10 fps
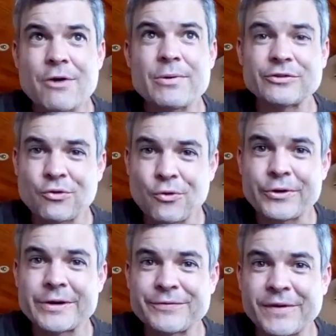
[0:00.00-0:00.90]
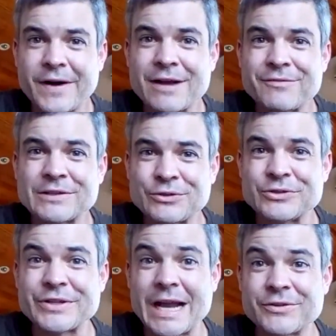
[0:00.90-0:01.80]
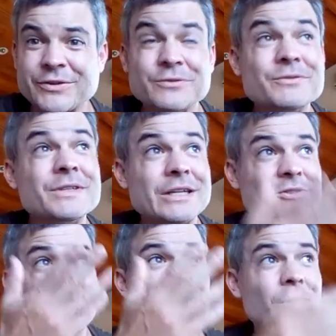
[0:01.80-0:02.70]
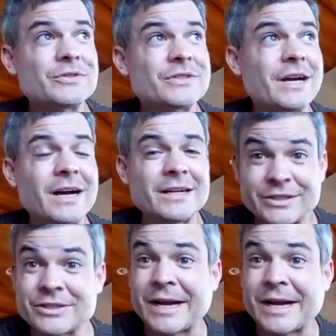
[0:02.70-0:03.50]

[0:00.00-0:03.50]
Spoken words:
It is 4:45 on Tuesday afternoon. It's almost dinner time.